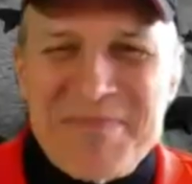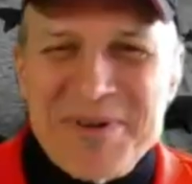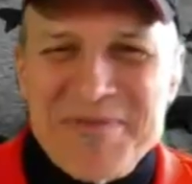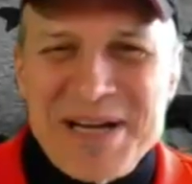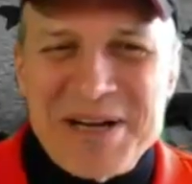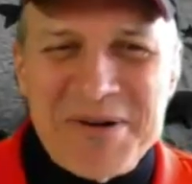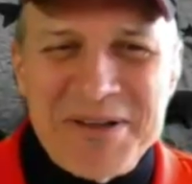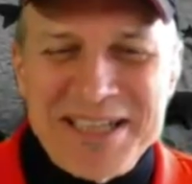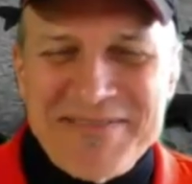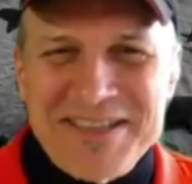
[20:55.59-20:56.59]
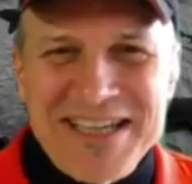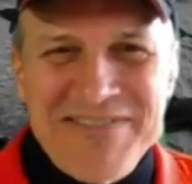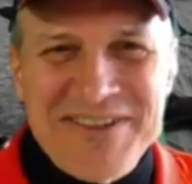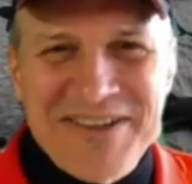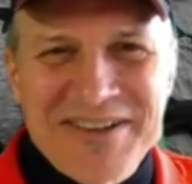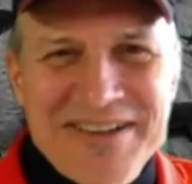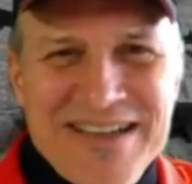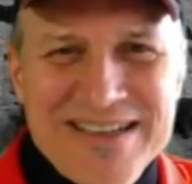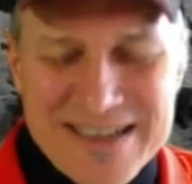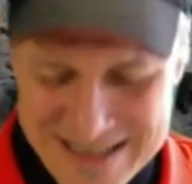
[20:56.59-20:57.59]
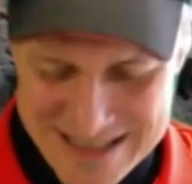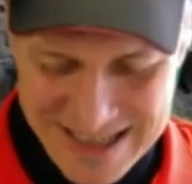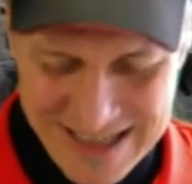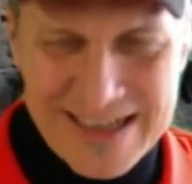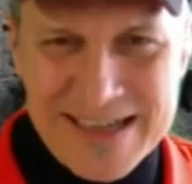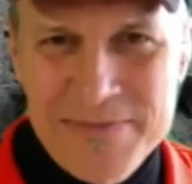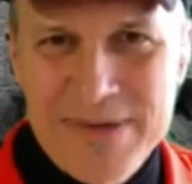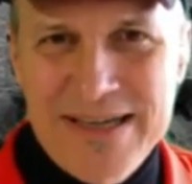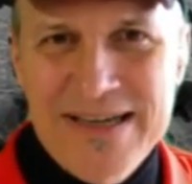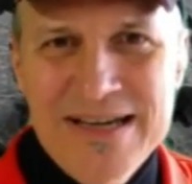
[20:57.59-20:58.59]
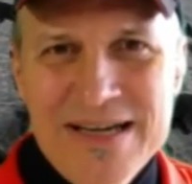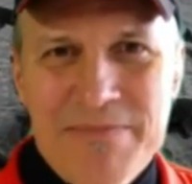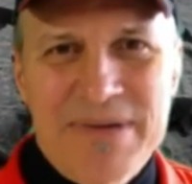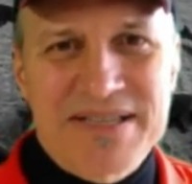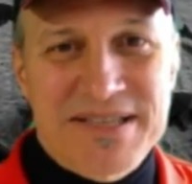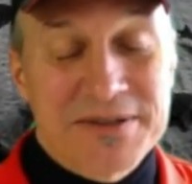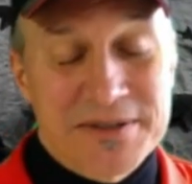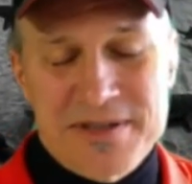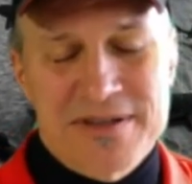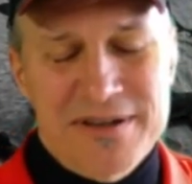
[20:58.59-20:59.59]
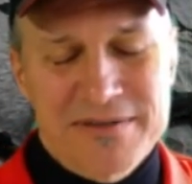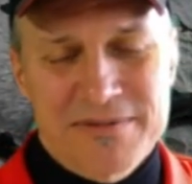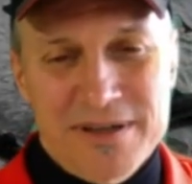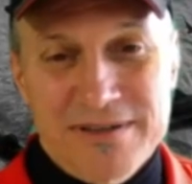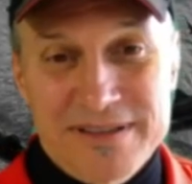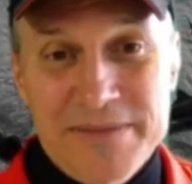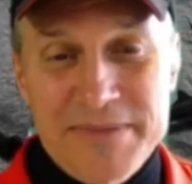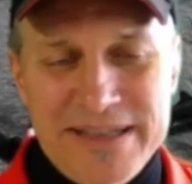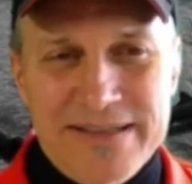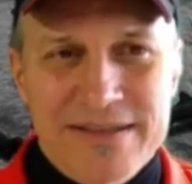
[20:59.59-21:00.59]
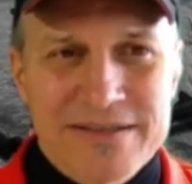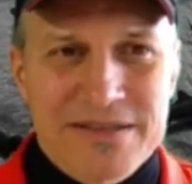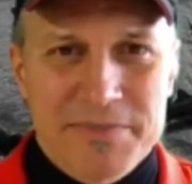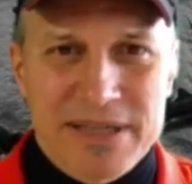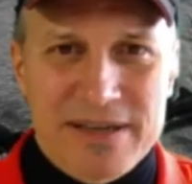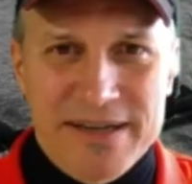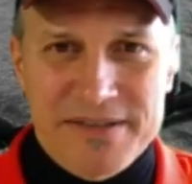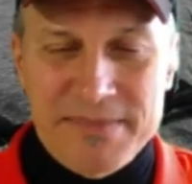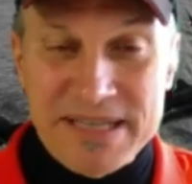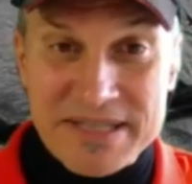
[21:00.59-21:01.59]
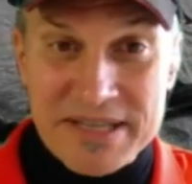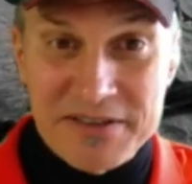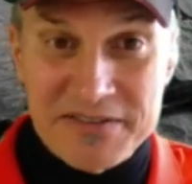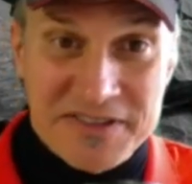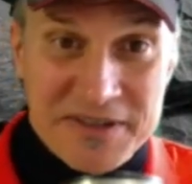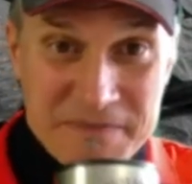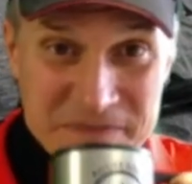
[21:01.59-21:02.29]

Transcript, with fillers: improve my quality of life here, and I got to say, I, my my skills are, are are limited. To be kind to myself.